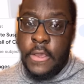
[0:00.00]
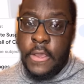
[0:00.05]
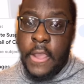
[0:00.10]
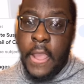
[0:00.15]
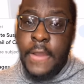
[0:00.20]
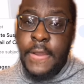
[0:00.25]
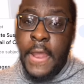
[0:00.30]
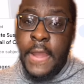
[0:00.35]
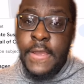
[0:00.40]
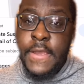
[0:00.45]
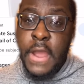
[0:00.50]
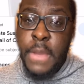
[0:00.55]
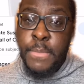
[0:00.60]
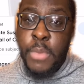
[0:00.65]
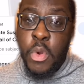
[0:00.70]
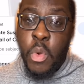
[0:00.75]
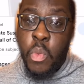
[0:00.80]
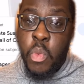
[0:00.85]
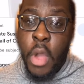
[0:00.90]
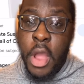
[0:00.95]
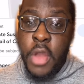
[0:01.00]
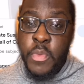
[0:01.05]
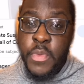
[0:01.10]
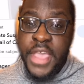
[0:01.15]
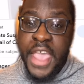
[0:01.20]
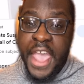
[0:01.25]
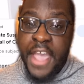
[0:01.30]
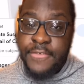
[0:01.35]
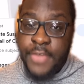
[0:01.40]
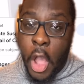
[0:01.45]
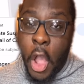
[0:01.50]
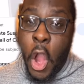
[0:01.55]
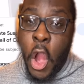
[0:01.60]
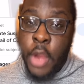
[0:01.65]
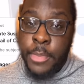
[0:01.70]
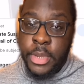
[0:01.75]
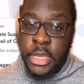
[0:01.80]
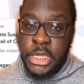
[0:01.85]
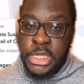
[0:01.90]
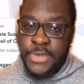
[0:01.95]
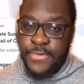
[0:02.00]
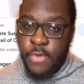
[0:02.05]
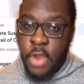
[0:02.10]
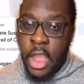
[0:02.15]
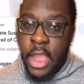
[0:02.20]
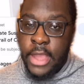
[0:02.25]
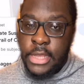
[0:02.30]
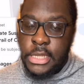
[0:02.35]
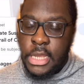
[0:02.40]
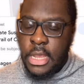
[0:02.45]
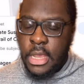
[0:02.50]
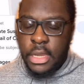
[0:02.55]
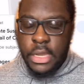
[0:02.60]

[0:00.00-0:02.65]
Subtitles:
And at number one, we have Arby's fries.